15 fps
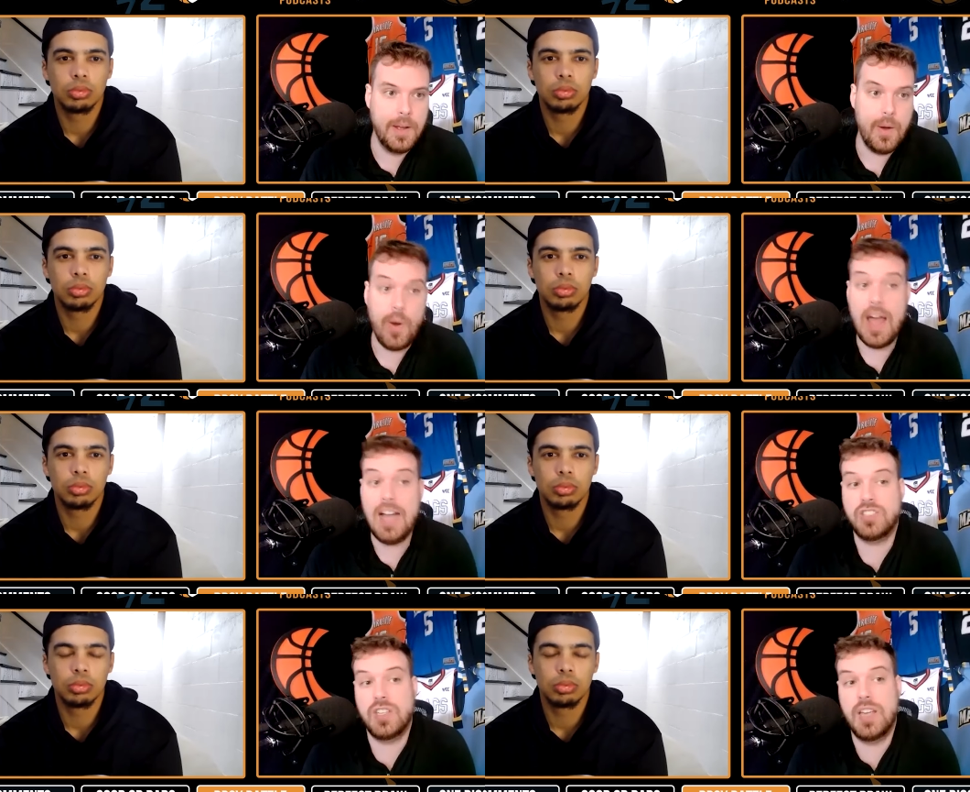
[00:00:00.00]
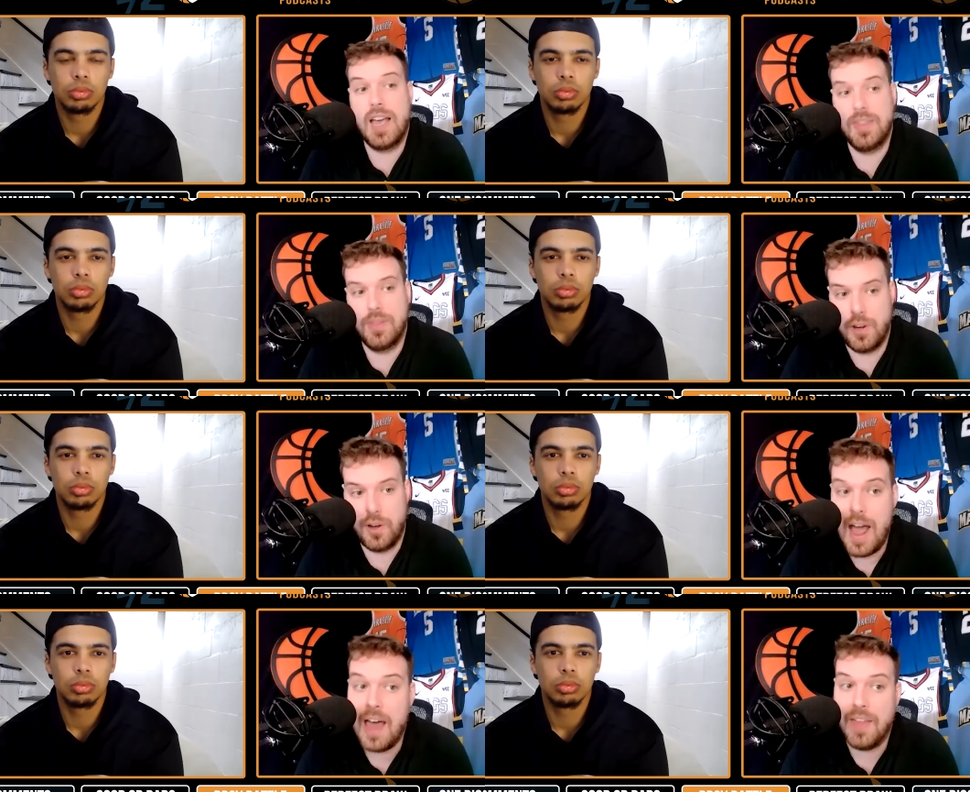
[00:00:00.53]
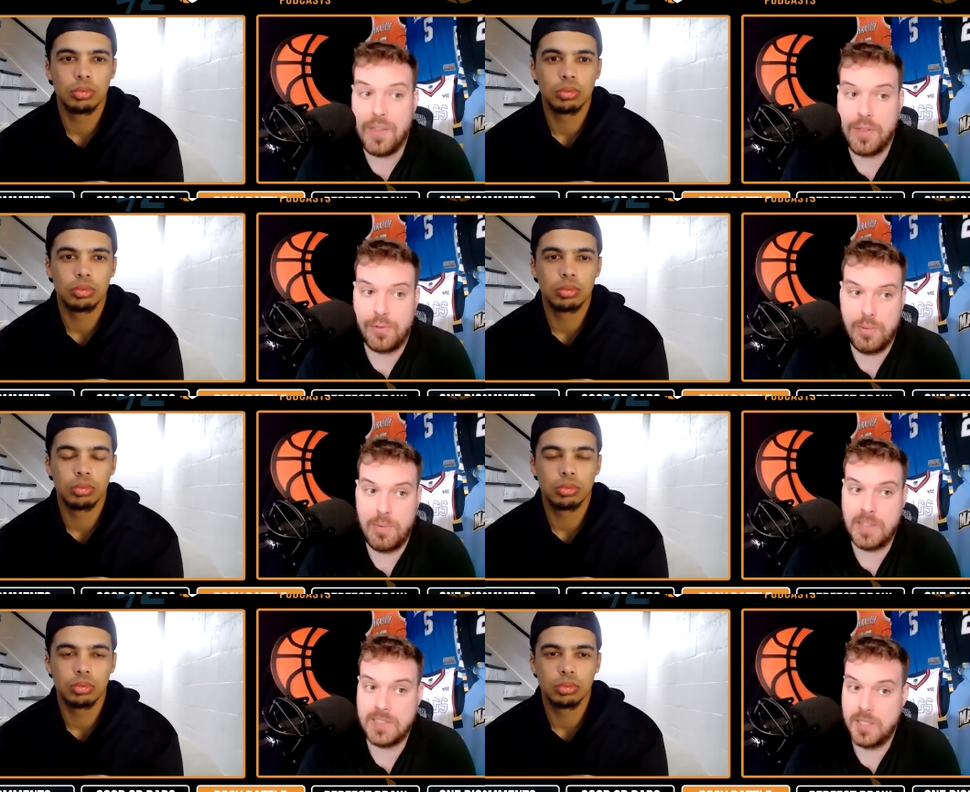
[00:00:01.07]
Speaker 1: well, actually, I, they're not the
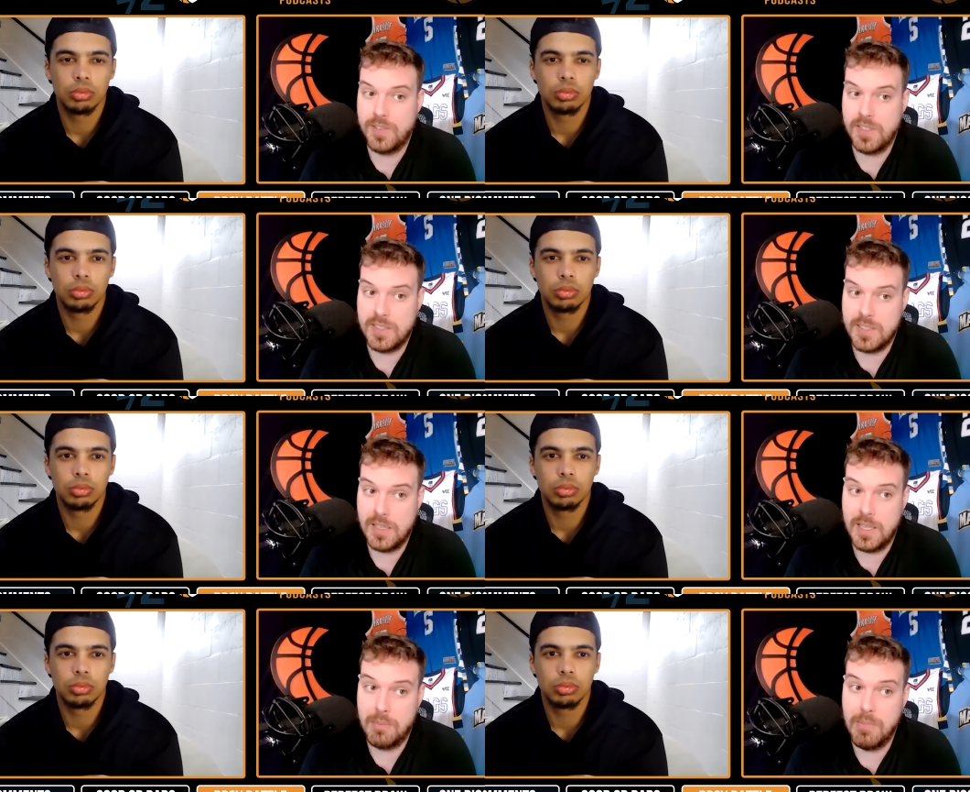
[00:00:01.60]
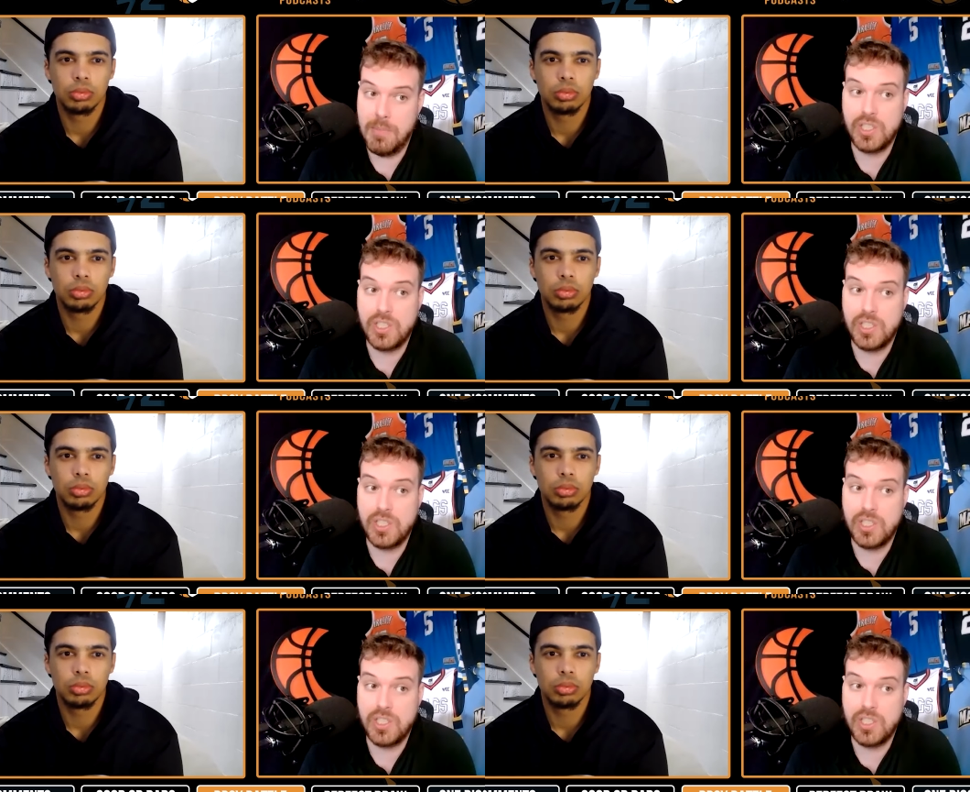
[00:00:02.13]
three best defense in the league.